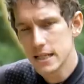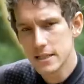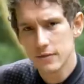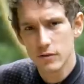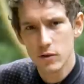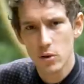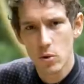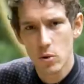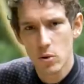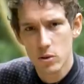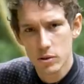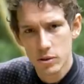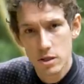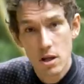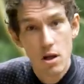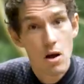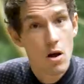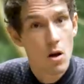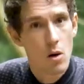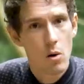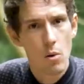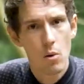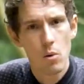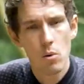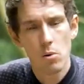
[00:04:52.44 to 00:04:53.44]
is, of course,
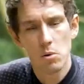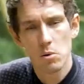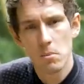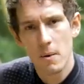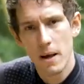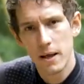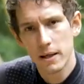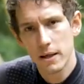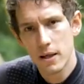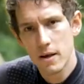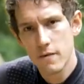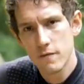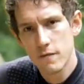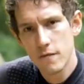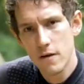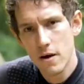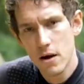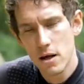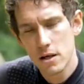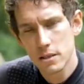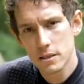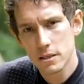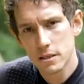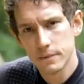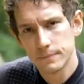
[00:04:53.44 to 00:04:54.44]
all about getting
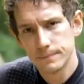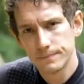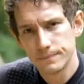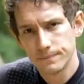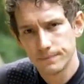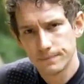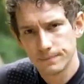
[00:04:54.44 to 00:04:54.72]
fast.